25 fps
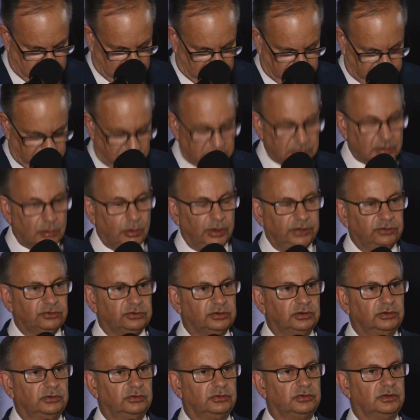So the
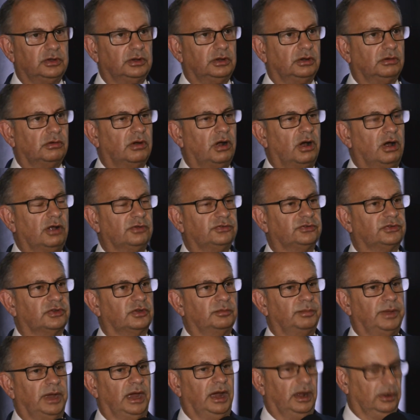questions that are asked
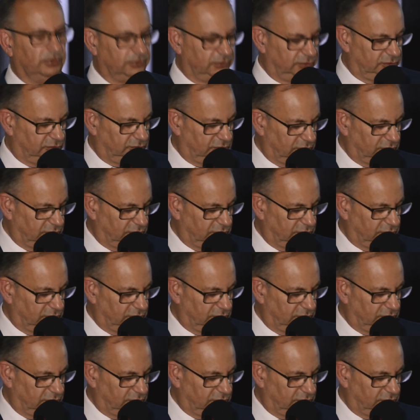about